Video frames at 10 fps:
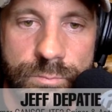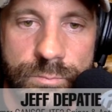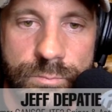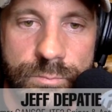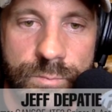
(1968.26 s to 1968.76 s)

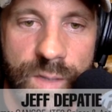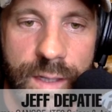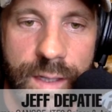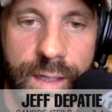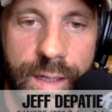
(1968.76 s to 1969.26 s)
And then you get
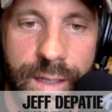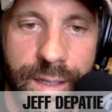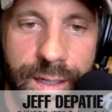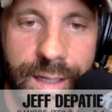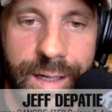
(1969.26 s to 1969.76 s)
the part,
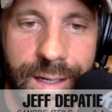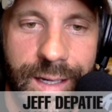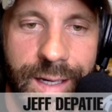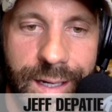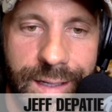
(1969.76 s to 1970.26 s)
all
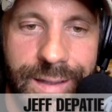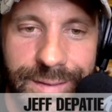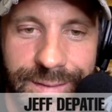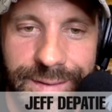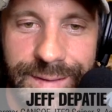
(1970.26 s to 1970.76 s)
right? And then
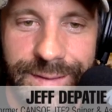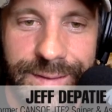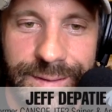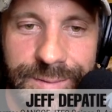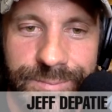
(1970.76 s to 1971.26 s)
it's all
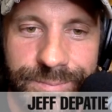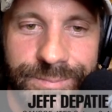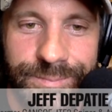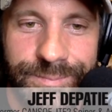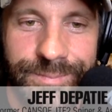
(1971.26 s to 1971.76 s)
stoked right
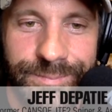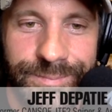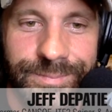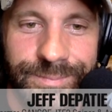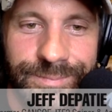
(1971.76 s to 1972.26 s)
there.
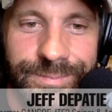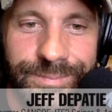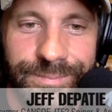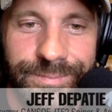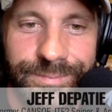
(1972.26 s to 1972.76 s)
But
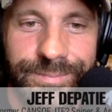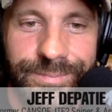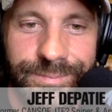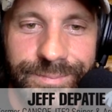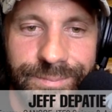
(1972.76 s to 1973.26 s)
again,
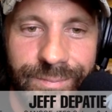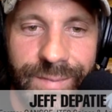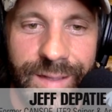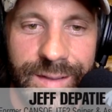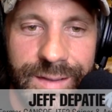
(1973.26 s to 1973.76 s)
it